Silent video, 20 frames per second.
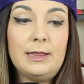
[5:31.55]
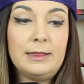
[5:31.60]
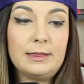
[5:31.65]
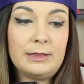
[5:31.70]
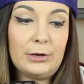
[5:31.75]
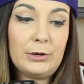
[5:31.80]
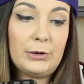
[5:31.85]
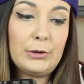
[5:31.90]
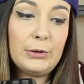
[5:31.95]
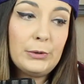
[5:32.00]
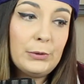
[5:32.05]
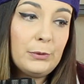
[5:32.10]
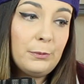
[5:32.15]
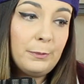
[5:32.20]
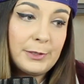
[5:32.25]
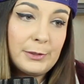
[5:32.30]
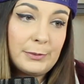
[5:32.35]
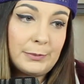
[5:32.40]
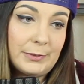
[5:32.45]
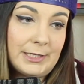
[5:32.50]
the new
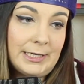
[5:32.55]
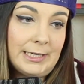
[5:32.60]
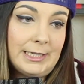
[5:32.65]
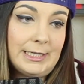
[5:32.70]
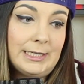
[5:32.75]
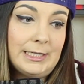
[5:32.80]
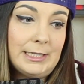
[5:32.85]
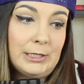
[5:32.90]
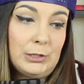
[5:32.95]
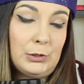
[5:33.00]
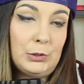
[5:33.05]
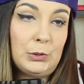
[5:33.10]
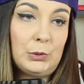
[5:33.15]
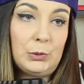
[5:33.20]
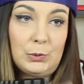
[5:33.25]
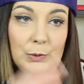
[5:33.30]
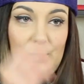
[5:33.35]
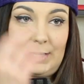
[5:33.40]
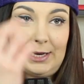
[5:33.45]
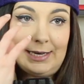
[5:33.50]
mutant,
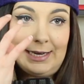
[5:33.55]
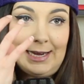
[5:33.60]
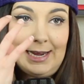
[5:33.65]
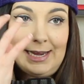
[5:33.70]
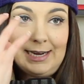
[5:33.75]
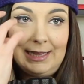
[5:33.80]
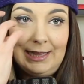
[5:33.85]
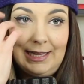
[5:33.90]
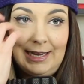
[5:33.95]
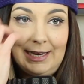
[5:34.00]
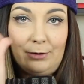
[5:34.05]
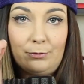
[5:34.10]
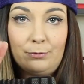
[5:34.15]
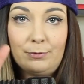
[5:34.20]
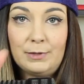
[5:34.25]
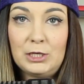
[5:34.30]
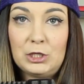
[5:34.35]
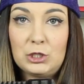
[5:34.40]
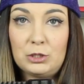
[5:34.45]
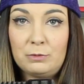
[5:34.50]
who can kind of like
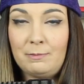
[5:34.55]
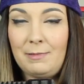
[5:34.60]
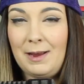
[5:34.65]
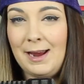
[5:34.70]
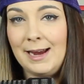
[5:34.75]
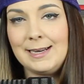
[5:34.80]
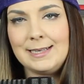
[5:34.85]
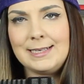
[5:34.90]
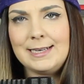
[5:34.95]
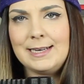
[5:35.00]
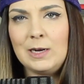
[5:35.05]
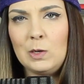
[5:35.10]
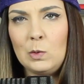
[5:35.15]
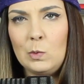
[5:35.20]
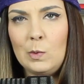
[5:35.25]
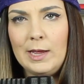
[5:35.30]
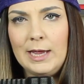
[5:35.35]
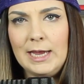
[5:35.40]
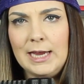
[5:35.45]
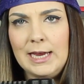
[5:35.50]
read your mind in a
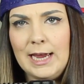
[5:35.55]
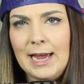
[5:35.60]
way.